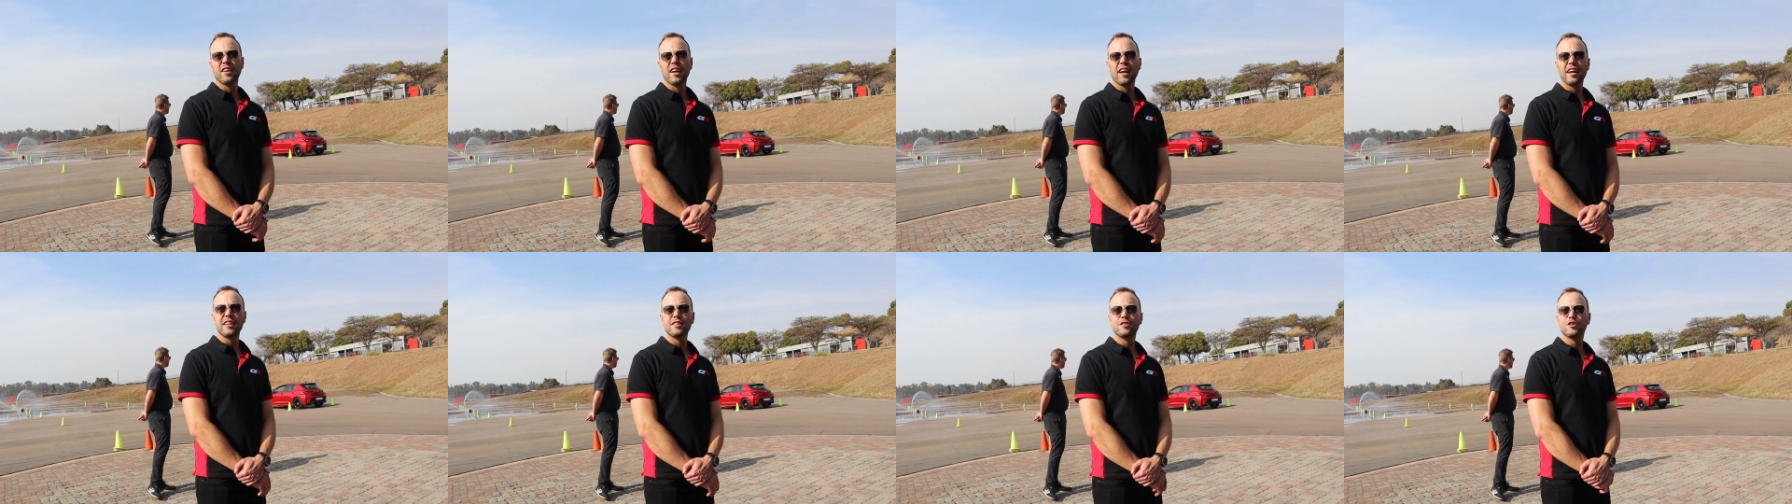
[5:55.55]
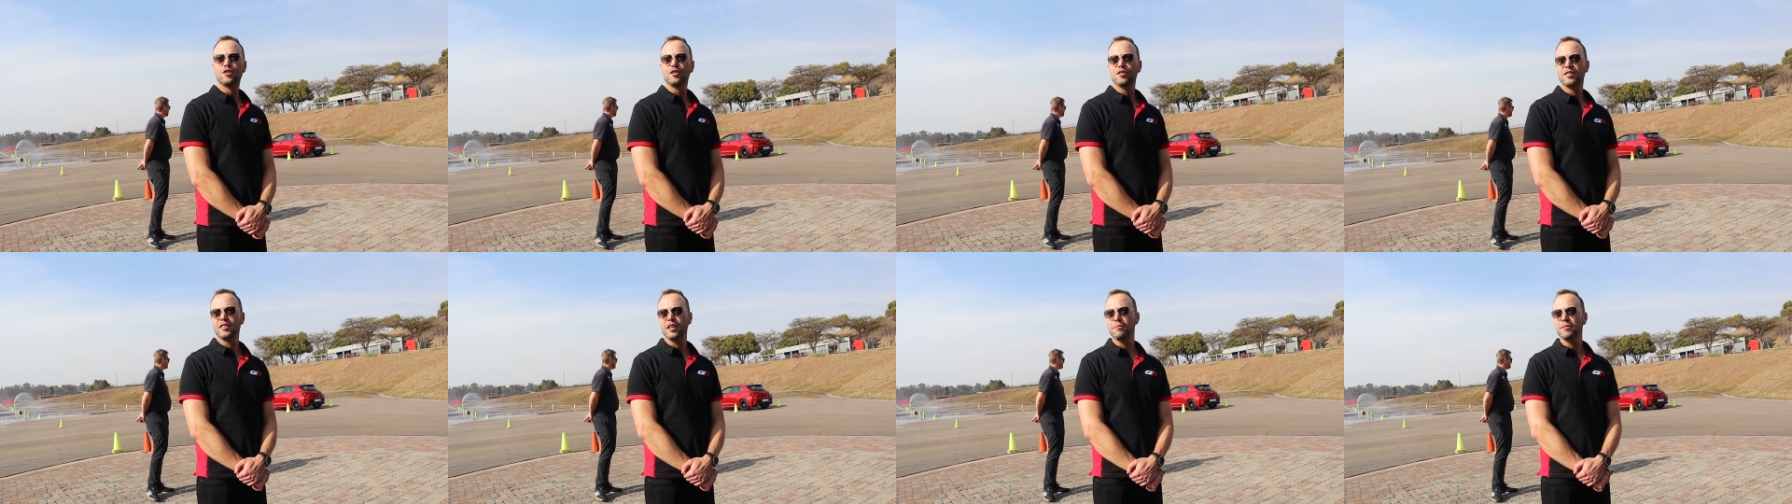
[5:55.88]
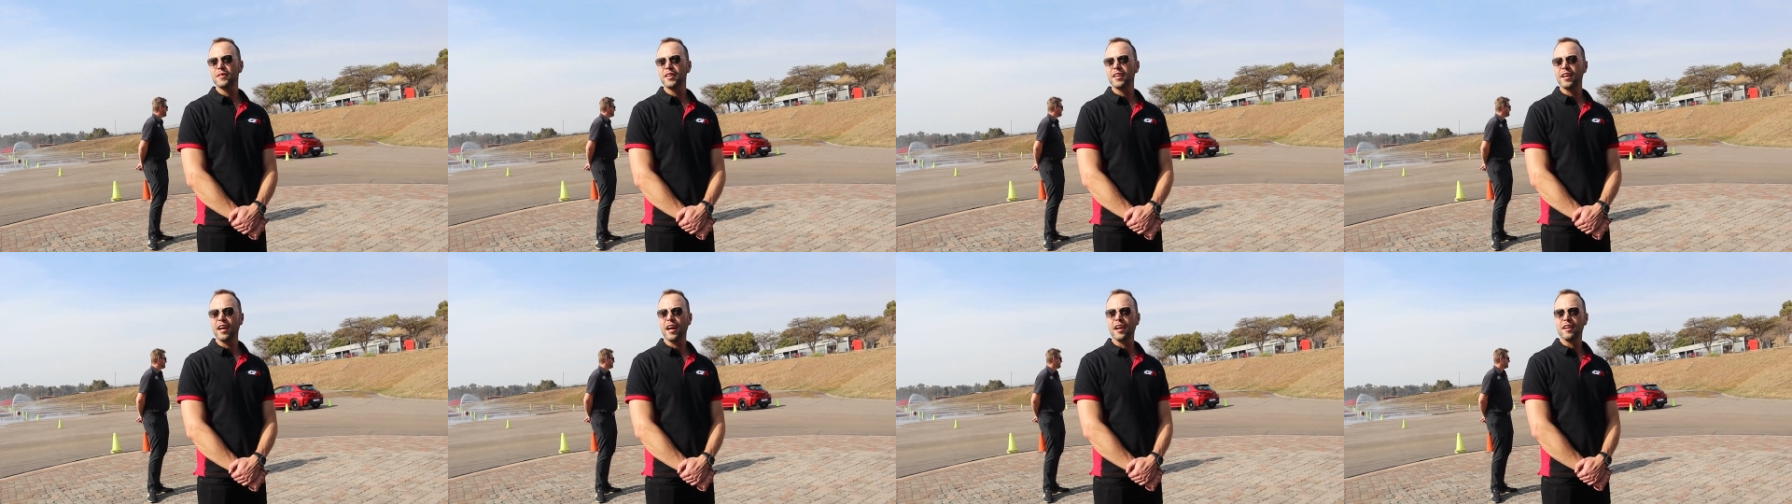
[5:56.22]
Let's do
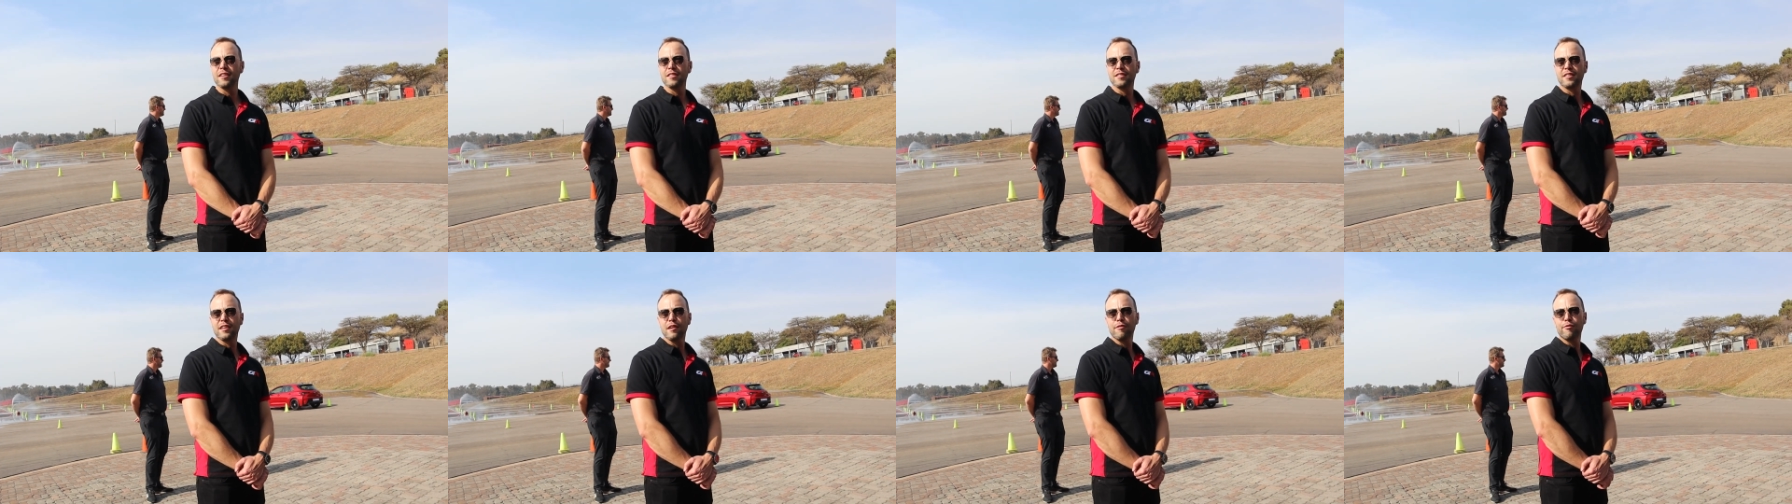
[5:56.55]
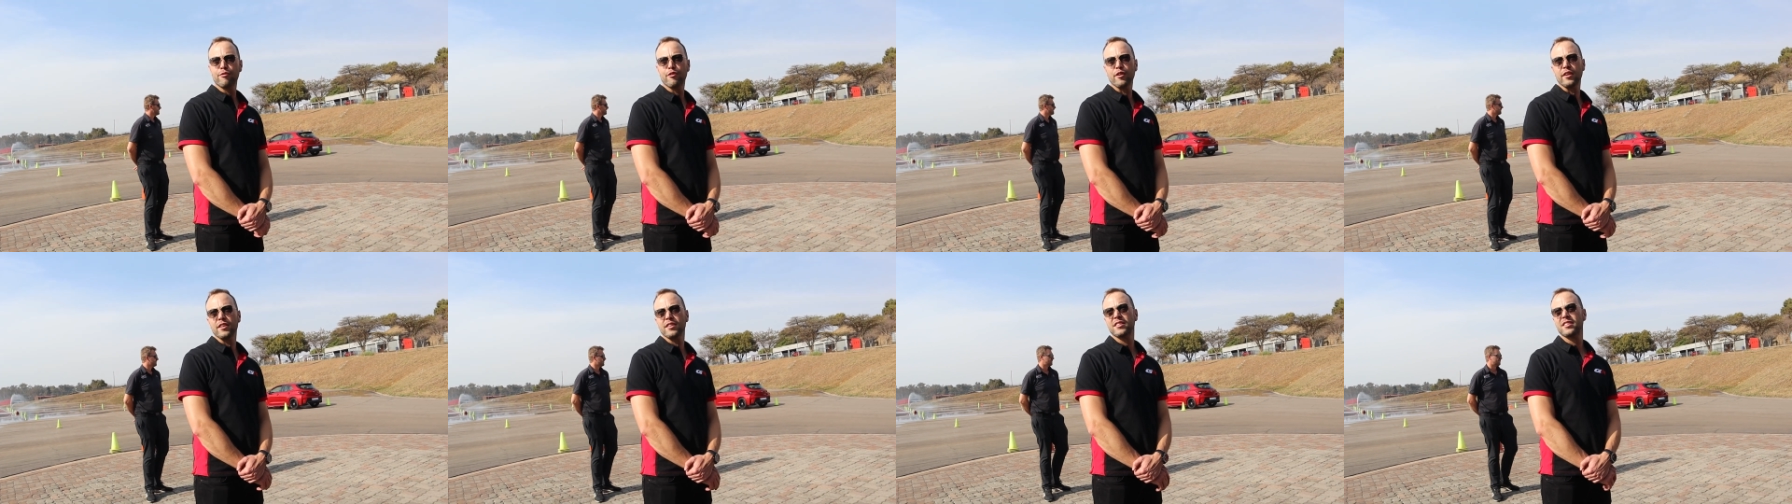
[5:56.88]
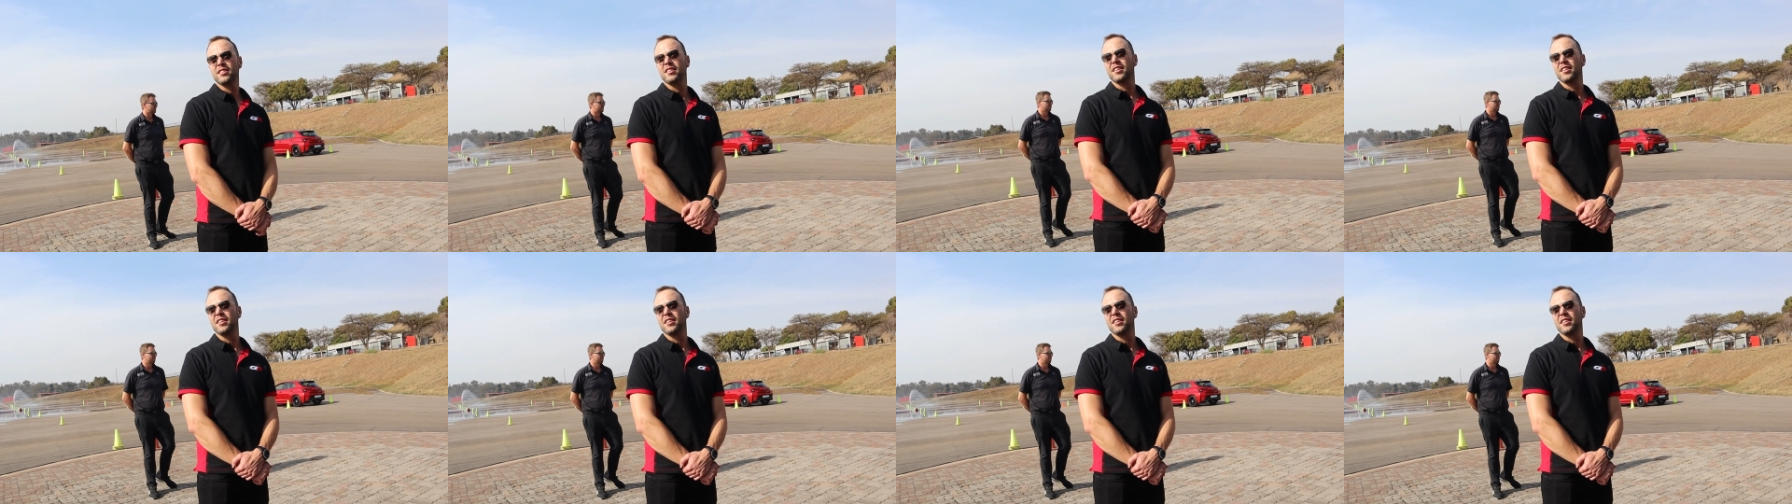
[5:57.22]
something a little different.